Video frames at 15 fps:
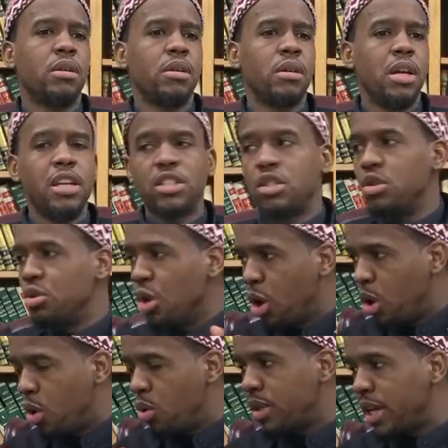It's
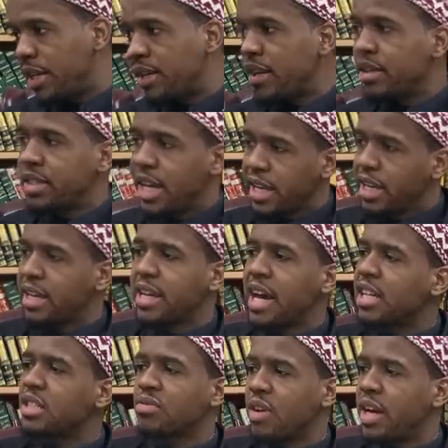known that they're taking
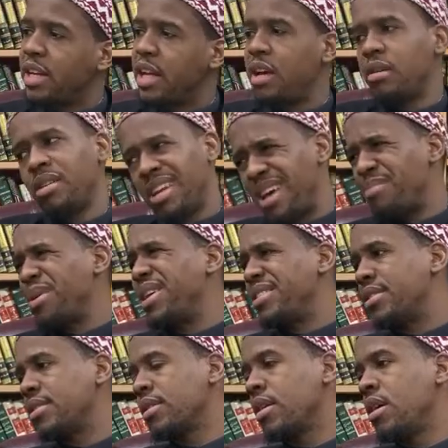guests right now,
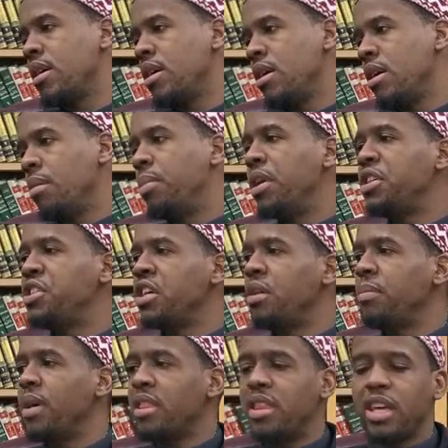labas. But it shouldn't
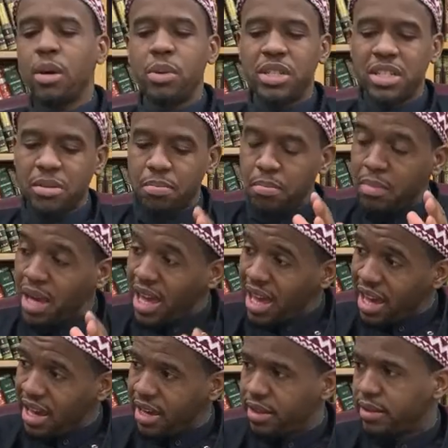be a thing which is
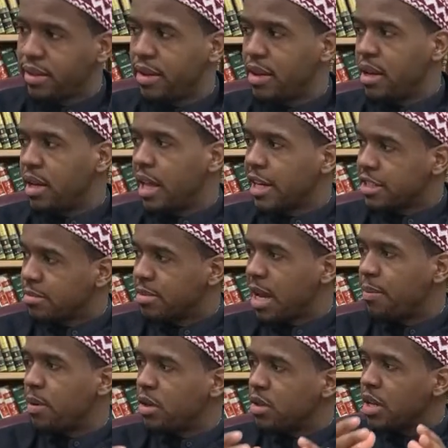made like some
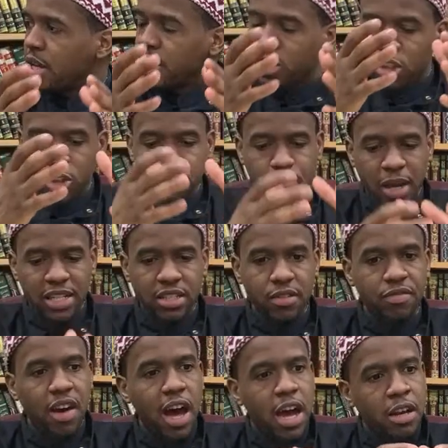type of
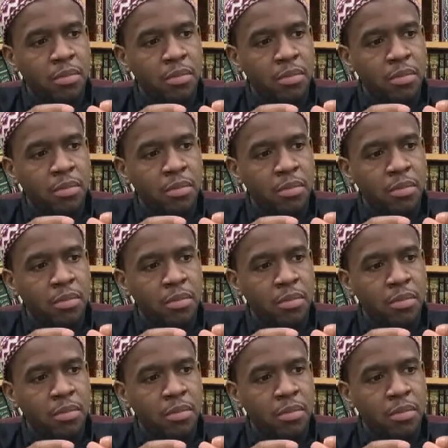specified